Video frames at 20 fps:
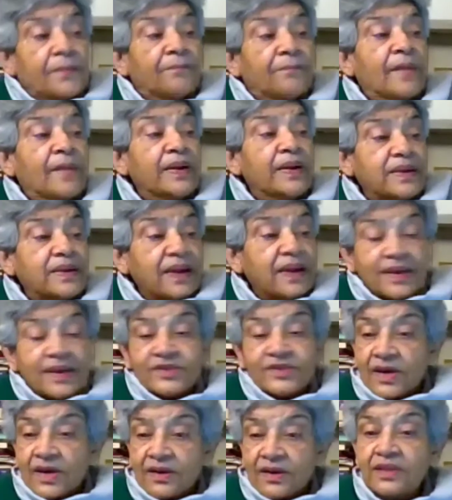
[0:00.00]
But
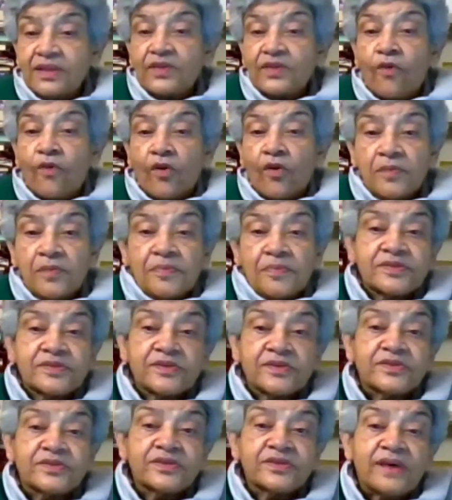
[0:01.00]
certainly the foreign
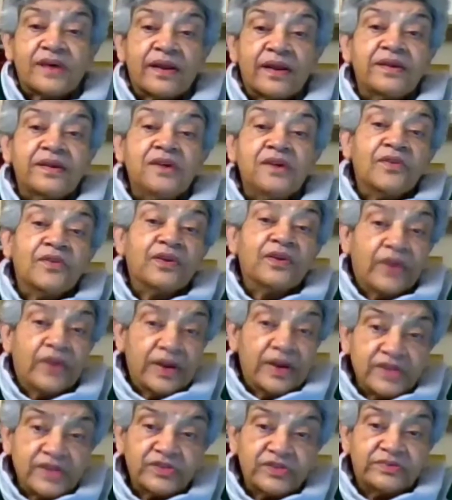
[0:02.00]
businesses are an even
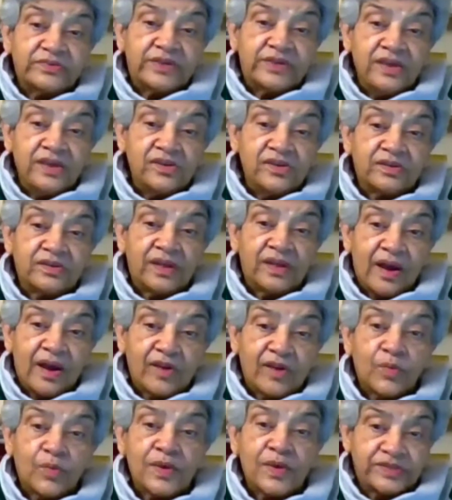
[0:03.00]
greater danger than our
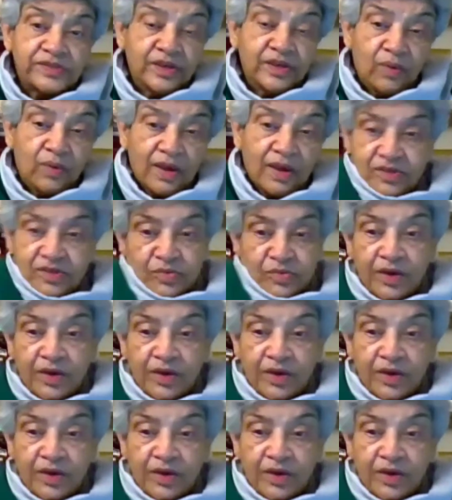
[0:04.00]
domestic ones.